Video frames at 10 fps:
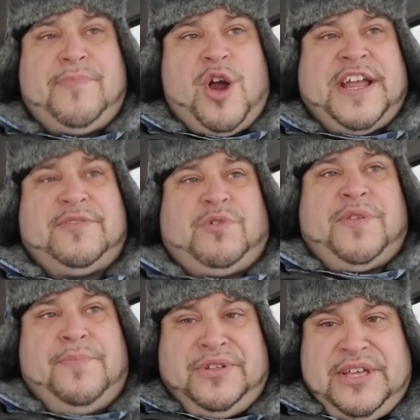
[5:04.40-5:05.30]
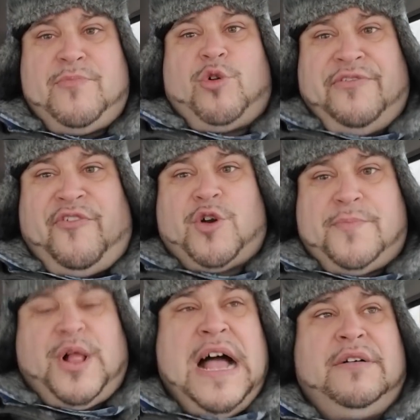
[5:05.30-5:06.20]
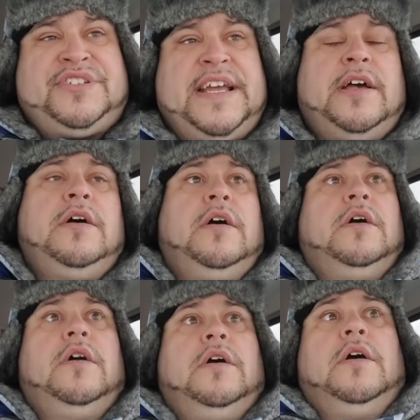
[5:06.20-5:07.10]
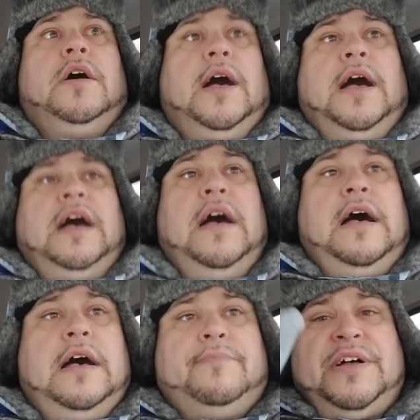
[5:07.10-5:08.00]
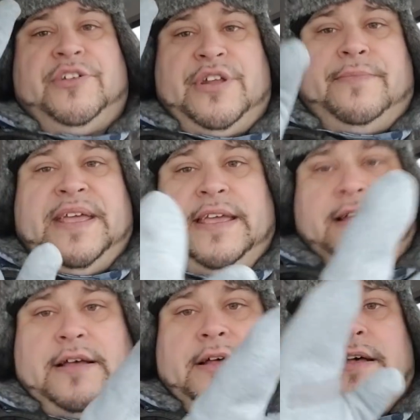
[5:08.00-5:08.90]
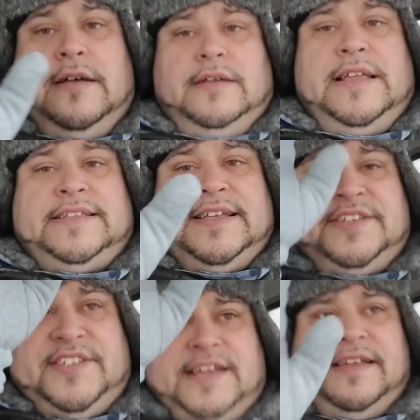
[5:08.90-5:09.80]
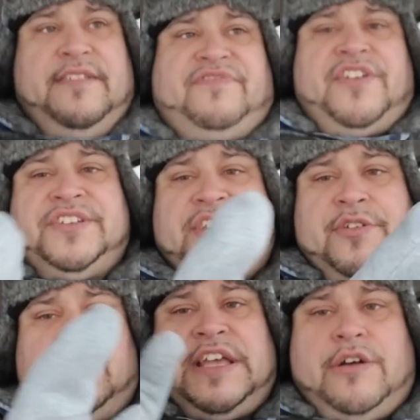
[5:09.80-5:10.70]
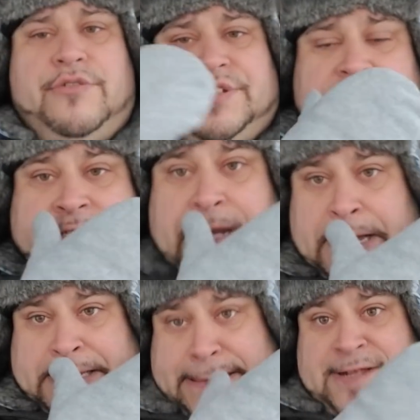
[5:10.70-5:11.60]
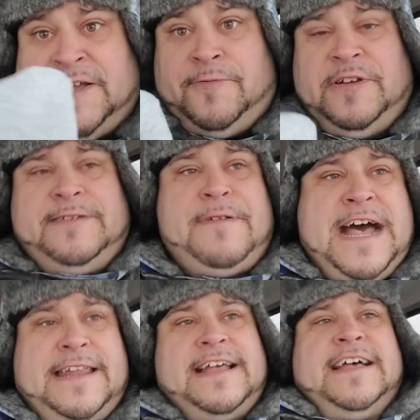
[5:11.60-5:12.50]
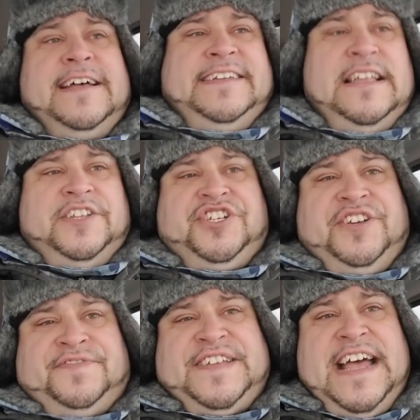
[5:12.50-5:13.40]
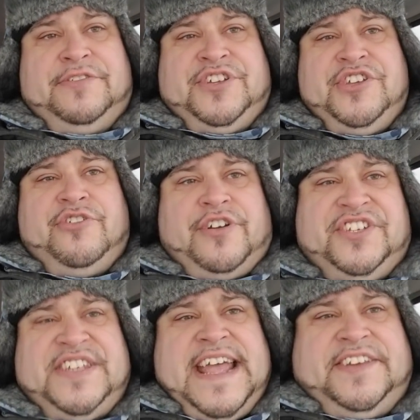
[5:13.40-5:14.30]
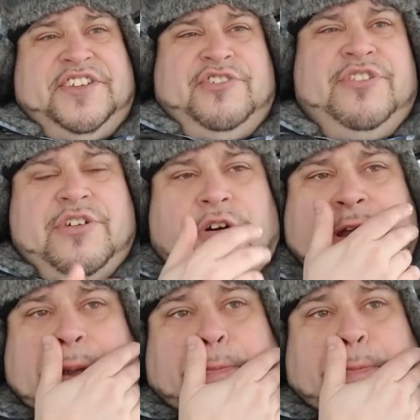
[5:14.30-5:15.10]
market where they're building more affordable housing. Madonna mia, like this. Hey, the Father, Son, Holy Ghost. It's looking really bad. Now let's shift down to New York State. New York,